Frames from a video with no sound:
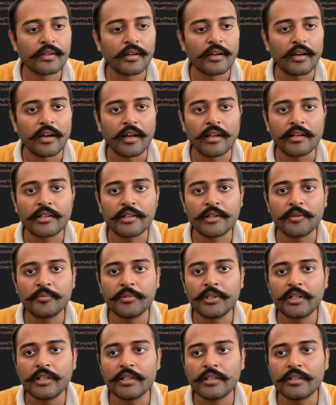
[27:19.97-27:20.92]
I'll
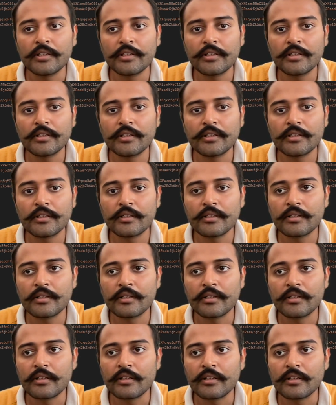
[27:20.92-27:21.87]
come here,
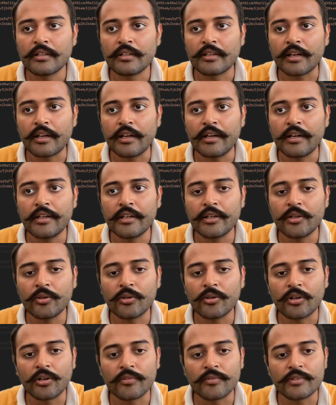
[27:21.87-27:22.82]
create a new
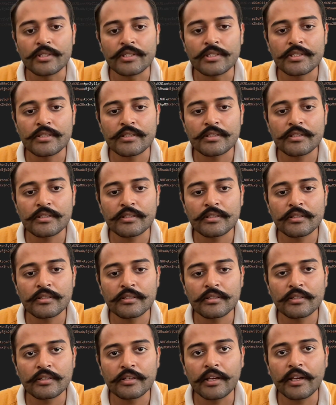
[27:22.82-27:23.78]

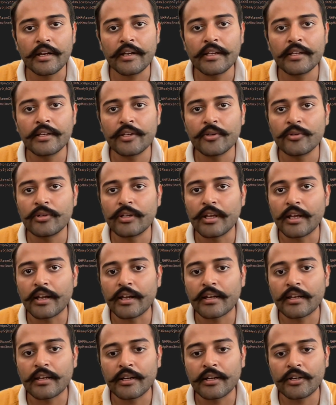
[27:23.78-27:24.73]
create a new
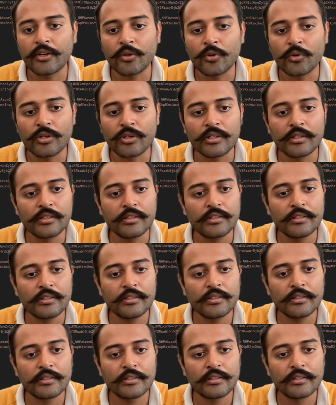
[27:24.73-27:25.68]
direct line token.
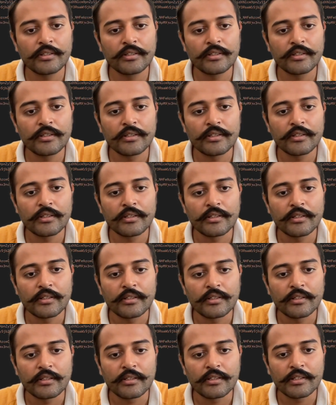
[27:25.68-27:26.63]

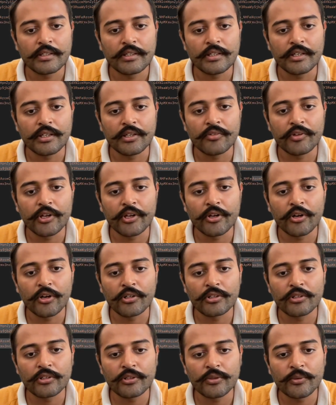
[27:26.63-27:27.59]
Here we
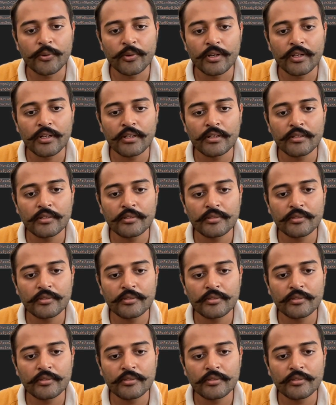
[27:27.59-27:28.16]
got the token.